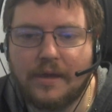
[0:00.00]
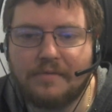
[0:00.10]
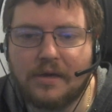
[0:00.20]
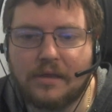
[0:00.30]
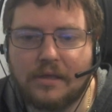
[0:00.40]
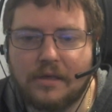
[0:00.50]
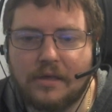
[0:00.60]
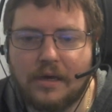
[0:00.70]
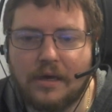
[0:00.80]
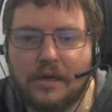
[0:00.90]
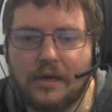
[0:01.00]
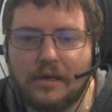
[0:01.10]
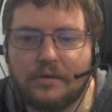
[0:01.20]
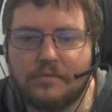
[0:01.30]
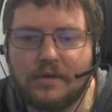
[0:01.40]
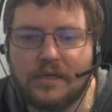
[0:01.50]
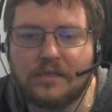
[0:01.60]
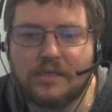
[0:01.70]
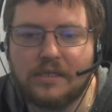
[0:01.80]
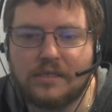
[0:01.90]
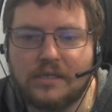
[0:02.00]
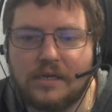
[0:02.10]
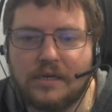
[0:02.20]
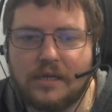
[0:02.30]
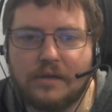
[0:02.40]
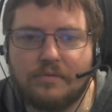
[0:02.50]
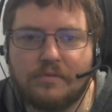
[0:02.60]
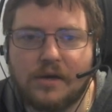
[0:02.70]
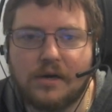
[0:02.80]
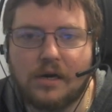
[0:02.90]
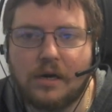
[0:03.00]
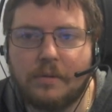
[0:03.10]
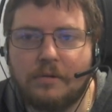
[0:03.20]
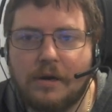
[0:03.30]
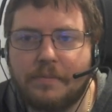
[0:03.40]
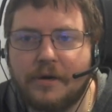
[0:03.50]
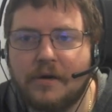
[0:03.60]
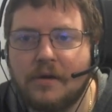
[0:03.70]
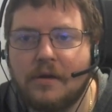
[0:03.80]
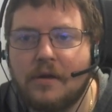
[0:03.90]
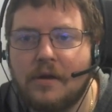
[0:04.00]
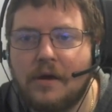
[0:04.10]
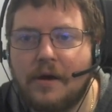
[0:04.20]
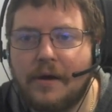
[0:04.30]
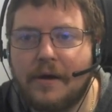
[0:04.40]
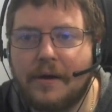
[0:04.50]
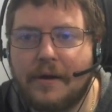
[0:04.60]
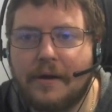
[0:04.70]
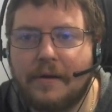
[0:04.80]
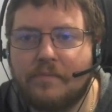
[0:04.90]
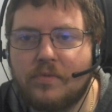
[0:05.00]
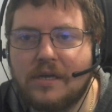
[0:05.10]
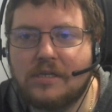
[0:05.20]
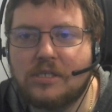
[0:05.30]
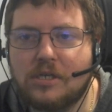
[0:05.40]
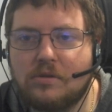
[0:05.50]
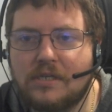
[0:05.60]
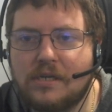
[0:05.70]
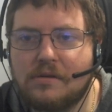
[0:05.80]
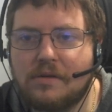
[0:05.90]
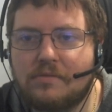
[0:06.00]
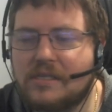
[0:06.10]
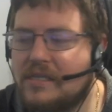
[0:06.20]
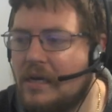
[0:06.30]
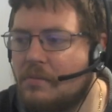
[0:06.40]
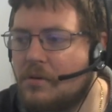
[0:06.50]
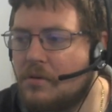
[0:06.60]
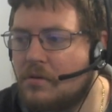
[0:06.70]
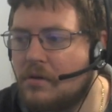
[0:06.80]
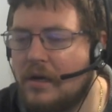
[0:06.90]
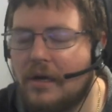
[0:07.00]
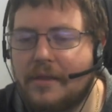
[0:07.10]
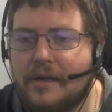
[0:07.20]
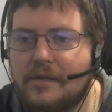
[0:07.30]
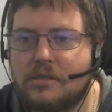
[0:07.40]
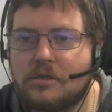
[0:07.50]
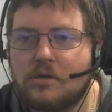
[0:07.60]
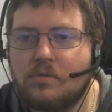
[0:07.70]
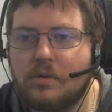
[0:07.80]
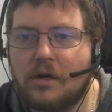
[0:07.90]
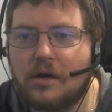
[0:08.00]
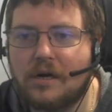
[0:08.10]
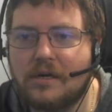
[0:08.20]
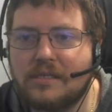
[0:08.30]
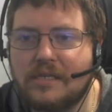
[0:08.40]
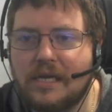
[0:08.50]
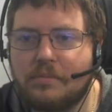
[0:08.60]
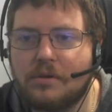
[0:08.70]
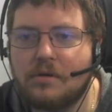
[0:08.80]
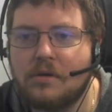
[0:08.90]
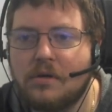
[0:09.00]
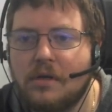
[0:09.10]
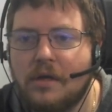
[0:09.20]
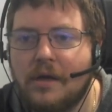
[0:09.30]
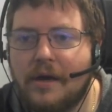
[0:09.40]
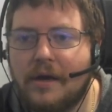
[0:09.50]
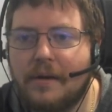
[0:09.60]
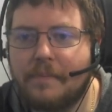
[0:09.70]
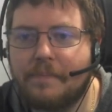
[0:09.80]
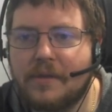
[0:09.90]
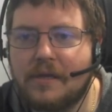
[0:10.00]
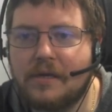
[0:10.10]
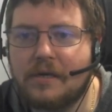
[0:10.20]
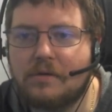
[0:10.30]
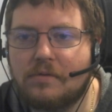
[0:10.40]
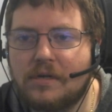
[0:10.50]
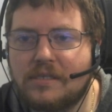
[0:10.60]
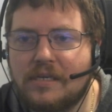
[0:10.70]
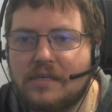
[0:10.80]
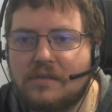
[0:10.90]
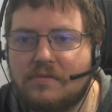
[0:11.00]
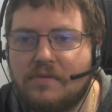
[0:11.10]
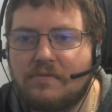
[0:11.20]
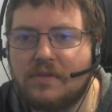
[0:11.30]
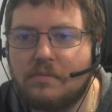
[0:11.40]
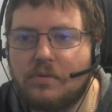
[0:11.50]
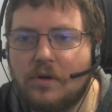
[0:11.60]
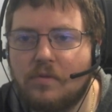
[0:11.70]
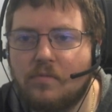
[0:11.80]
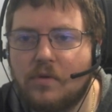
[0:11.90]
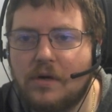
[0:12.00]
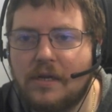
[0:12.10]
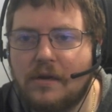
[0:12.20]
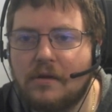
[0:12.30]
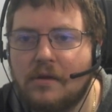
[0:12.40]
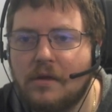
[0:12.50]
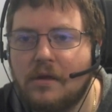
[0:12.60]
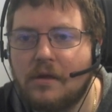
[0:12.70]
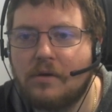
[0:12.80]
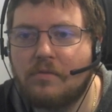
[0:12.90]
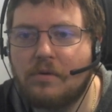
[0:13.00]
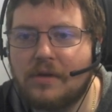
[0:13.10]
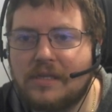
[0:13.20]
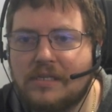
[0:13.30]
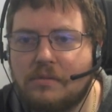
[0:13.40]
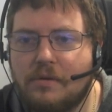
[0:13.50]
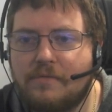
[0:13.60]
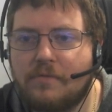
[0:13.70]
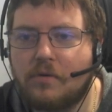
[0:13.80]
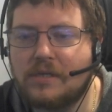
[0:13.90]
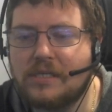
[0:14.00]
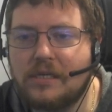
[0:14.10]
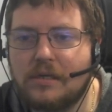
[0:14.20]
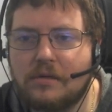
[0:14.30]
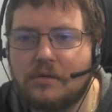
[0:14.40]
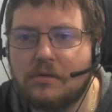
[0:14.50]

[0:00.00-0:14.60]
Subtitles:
we got the radiation heatsink, and then we've got our armor repper. It shows here that we're stable. That is true, we are stable. Here where it says 15.1, we want that to be 14,